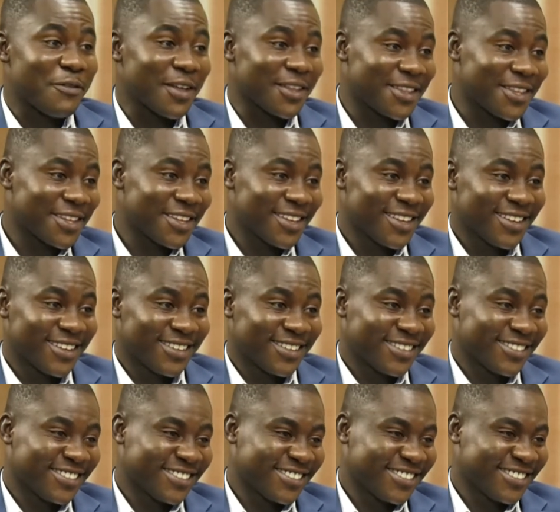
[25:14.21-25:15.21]
But if you
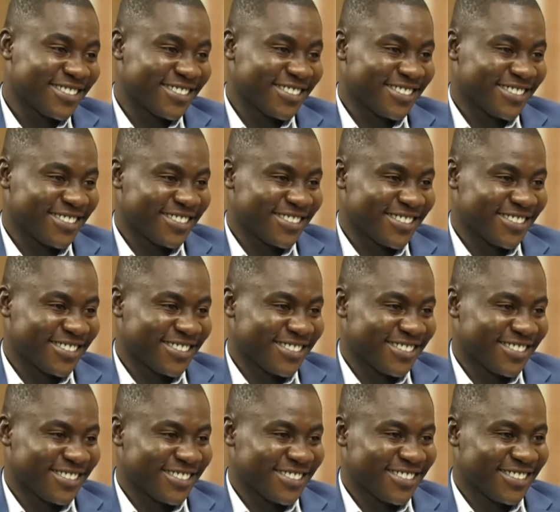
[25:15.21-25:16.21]
don't take
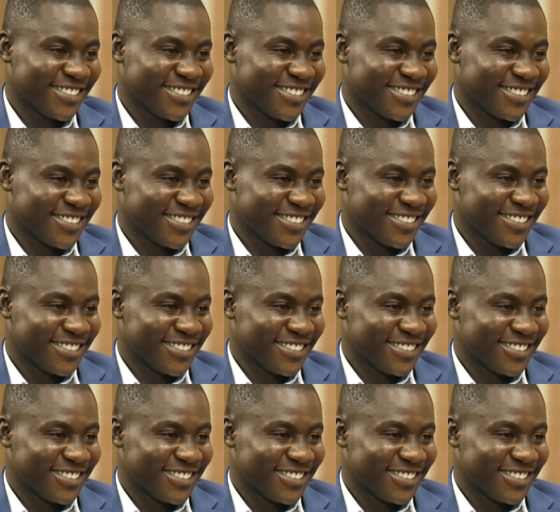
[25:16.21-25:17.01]
daily